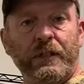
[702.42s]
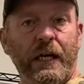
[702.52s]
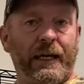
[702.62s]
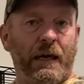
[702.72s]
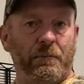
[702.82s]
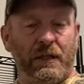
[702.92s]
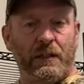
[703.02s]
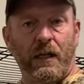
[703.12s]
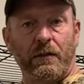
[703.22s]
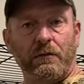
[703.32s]
it can be
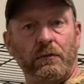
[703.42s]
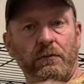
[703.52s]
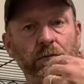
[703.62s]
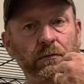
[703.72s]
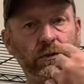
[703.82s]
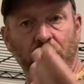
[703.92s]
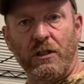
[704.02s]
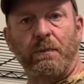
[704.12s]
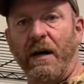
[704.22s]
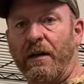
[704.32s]
done
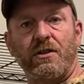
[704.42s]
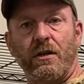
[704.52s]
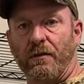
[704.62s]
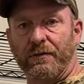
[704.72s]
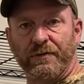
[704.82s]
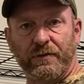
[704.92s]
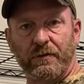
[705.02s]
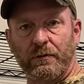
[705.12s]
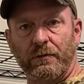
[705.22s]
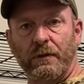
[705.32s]
just by yourself.
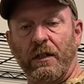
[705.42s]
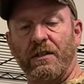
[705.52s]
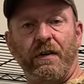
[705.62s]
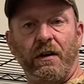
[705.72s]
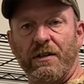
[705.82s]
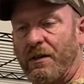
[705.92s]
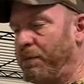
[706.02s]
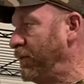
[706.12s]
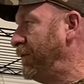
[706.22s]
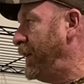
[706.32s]
It's very
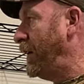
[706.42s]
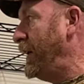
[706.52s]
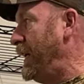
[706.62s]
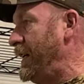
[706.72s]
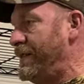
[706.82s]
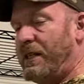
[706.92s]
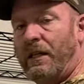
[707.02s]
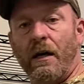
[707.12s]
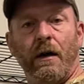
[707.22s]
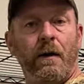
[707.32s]
simple, very
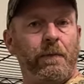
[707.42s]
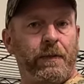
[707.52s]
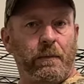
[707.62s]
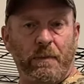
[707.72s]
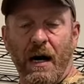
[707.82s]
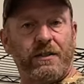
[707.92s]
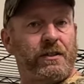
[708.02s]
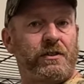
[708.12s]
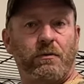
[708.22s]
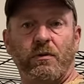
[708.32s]
easy. The box
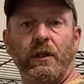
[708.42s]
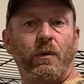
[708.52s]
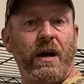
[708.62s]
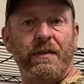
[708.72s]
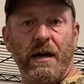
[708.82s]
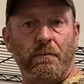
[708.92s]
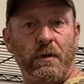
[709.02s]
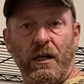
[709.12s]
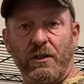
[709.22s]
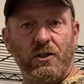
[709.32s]
doesn't really weigh that
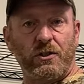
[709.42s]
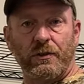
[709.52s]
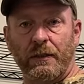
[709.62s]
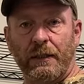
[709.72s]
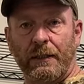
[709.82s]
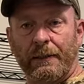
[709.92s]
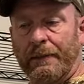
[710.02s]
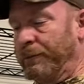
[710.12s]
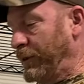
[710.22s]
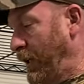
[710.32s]
much,
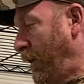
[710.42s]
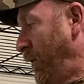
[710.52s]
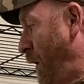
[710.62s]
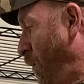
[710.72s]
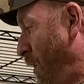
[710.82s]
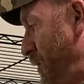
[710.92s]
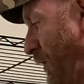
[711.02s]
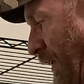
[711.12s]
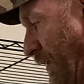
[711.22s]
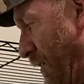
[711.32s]
you know, and once you
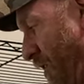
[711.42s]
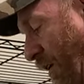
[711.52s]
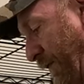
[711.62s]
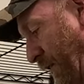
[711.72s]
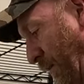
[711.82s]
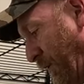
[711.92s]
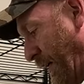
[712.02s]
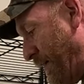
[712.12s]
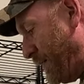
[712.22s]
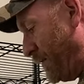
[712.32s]
get this shelf into
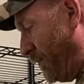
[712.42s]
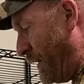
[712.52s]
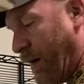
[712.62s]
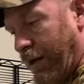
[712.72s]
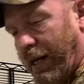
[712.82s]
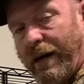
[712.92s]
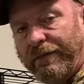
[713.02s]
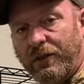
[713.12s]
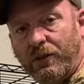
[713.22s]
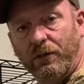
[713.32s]
place, now all you have
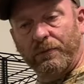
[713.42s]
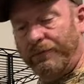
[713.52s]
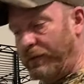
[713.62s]
to do